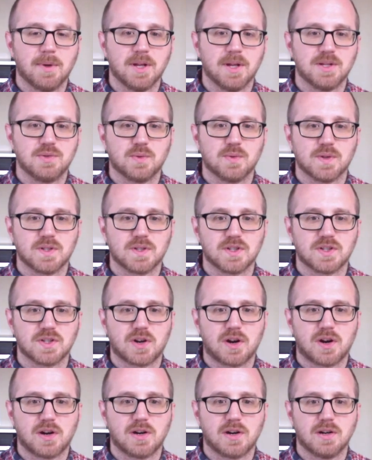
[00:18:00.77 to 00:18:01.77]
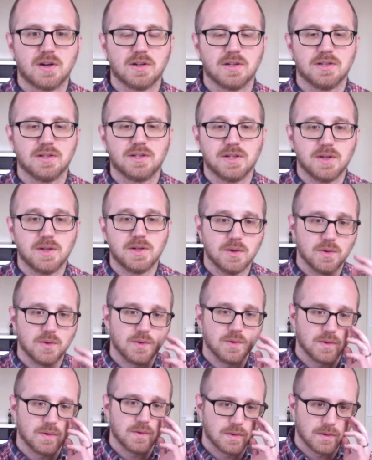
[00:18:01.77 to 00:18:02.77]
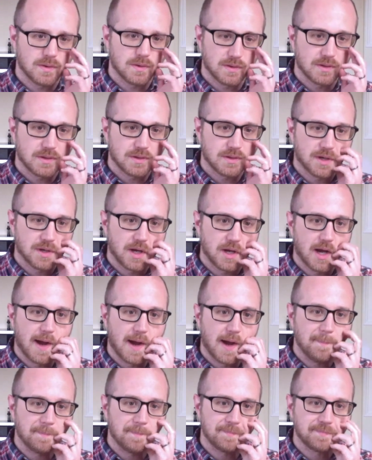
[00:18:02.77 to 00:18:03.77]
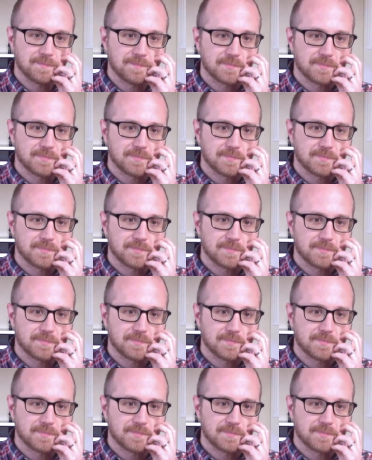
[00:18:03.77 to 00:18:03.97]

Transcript: image, which is harder to do. Um, yeah.